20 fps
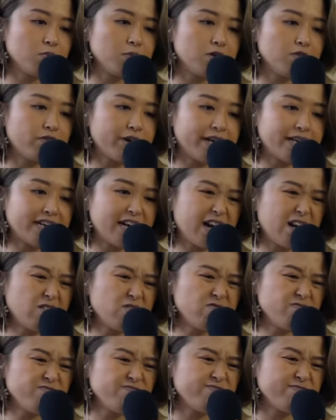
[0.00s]
to me right
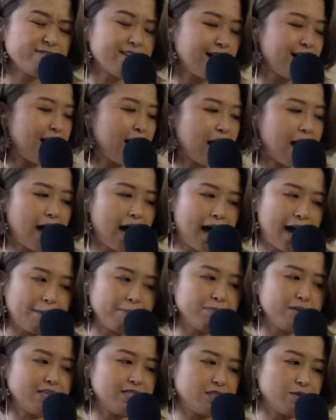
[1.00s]
now,
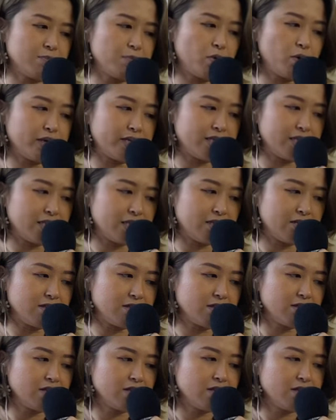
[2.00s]
I'm
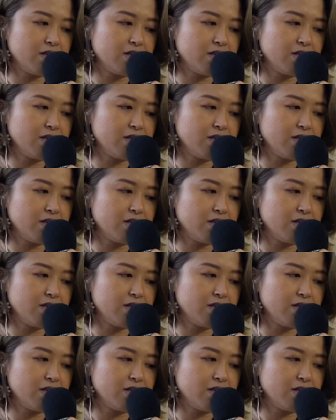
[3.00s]
disappointed.